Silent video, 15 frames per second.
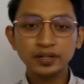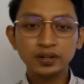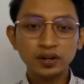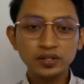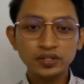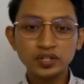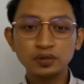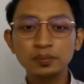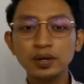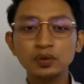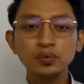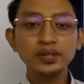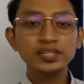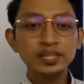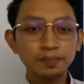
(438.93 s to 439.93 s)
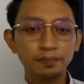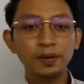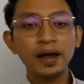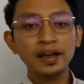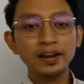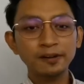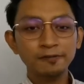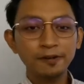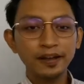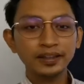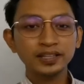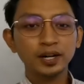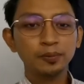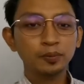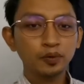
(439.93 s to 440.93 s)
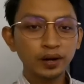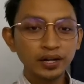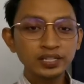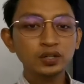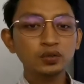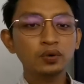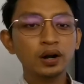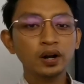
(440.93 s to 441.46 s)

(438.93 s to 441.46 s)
the consumer, we supply the factor of production.